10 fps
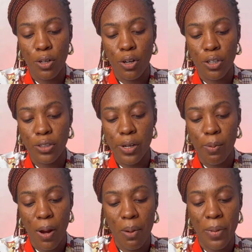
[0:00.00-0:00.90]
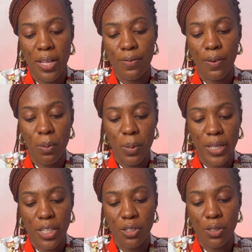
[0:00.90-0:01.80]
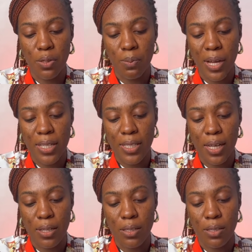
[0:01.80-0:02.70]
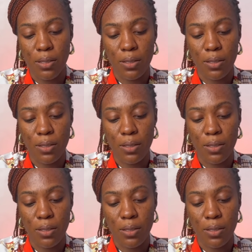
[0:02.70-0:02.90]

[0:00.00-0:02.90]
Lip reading: country requirements for application to masters.